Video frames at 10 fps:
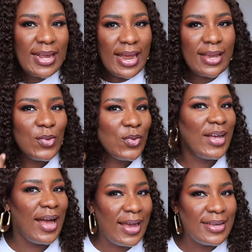Like you
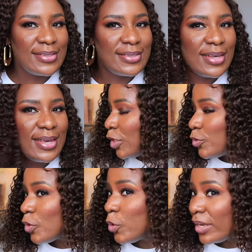guys,
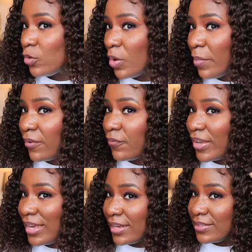just look at the way my
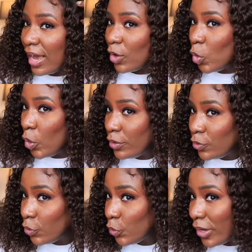fingers are going through.